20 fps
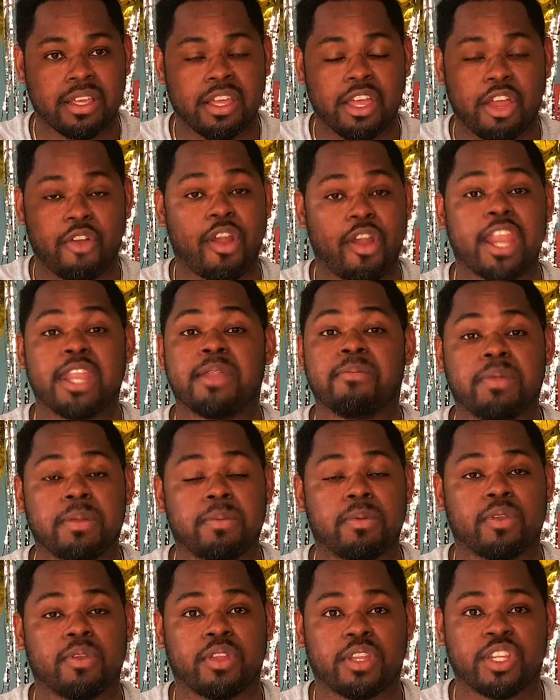random
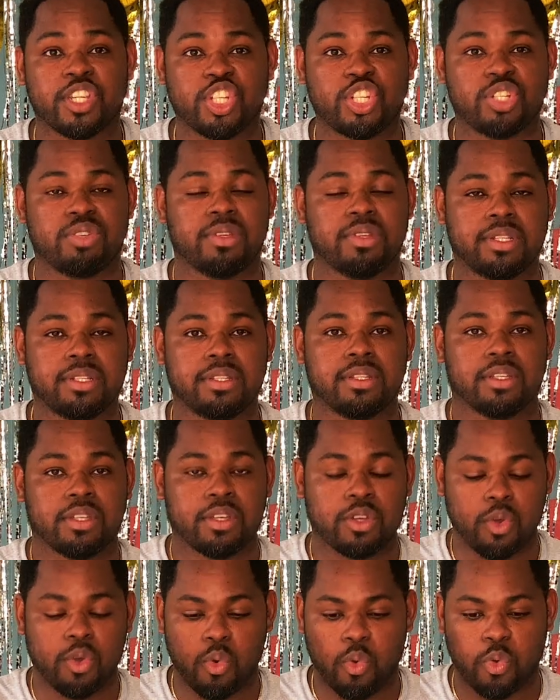people on the street
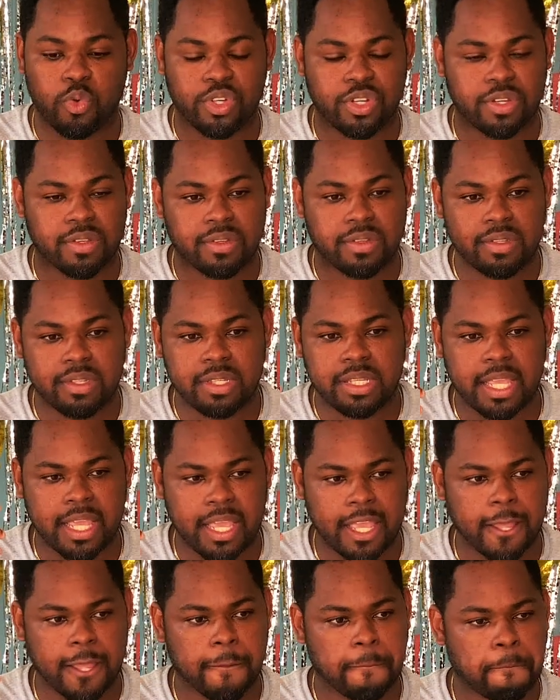who would just say